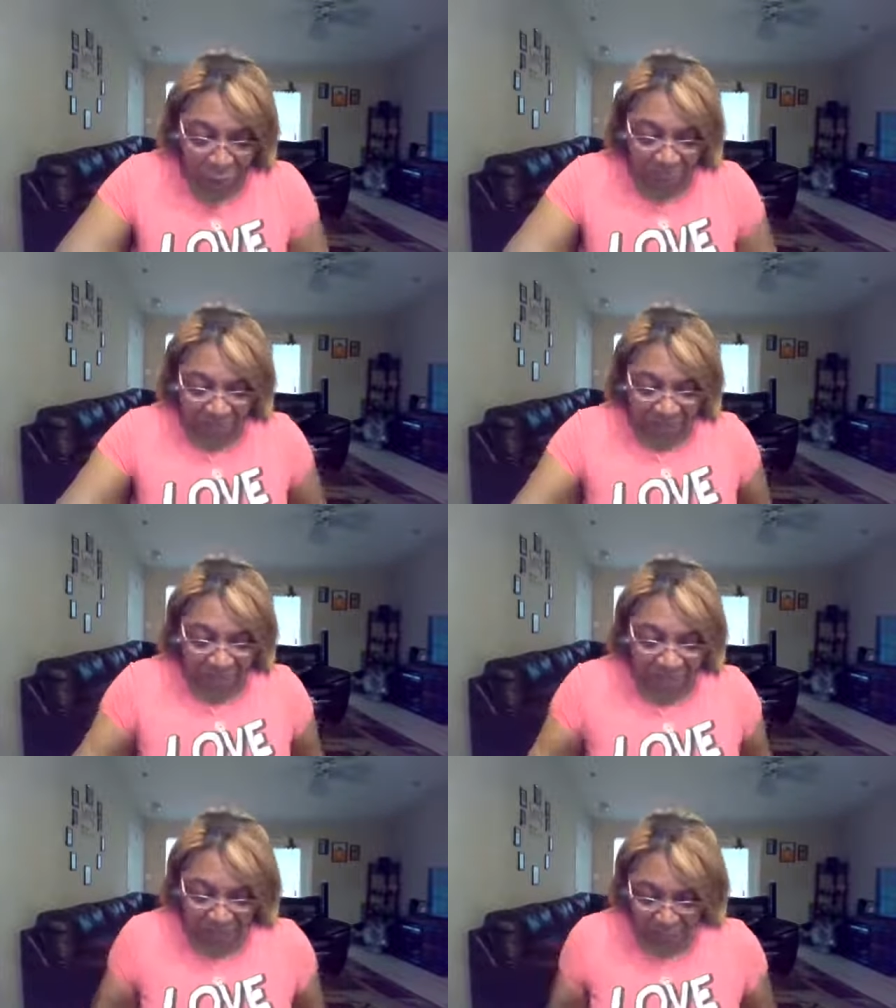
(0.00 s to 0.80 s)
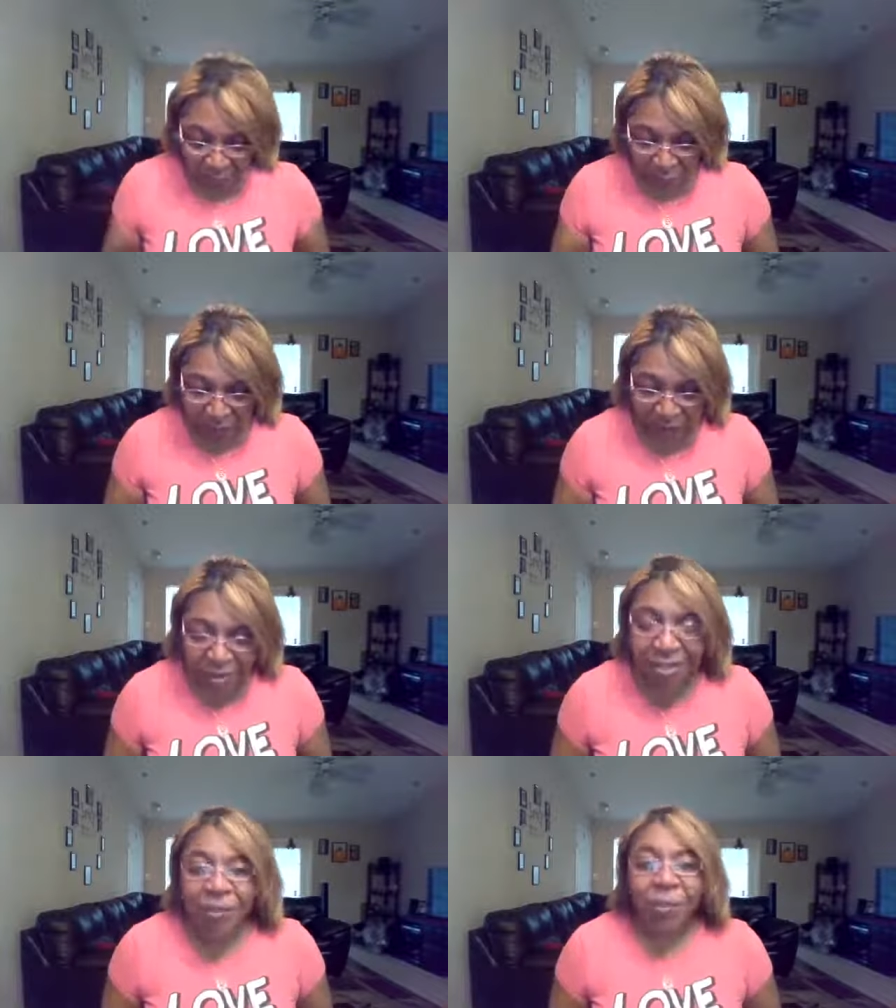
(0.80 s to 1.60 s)
open this up in prayer
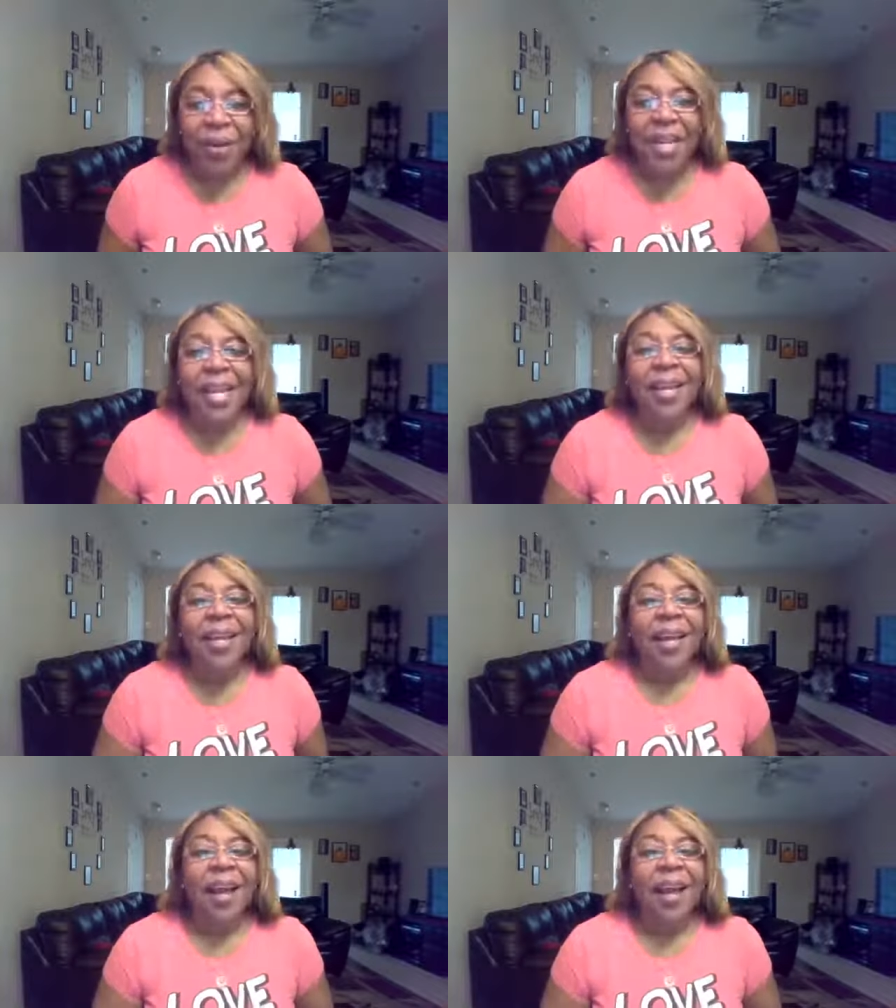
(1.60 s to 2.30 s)
this morning.